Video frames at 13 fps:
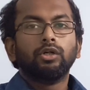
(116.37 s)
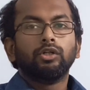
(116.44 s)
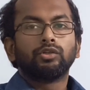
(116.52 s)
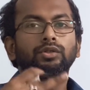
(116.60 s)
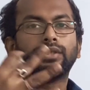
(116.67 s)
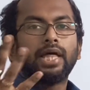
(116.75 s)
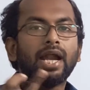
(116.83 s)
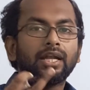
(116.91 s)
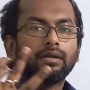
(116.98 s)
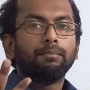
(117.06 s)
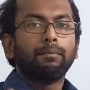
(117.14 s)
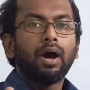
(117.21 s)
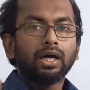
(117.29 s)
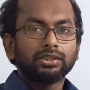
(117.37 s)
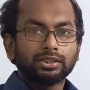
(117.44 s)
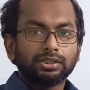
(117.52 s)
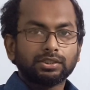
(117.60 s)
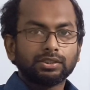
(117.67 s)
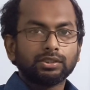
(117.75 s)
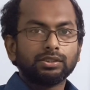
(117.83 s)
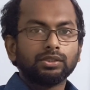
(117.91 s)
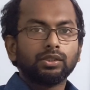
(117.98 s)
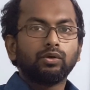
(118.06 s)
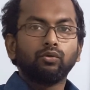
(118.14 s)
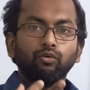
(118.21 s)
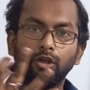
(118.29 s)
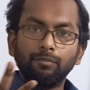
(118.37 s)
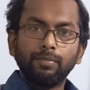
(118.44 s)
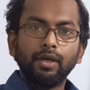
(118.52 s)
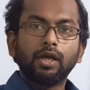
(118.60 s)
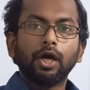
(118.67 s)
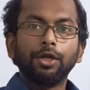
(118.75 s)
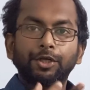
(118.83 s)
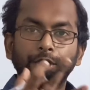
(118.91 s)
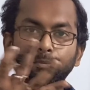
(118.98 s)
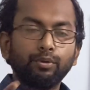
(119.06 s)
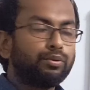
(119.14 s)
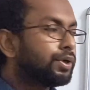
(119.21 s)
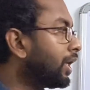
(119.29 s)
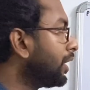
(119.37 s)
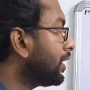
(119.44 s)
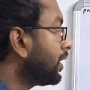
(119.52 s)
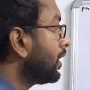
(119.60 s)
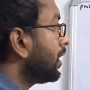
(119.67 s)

So that mass will be contributed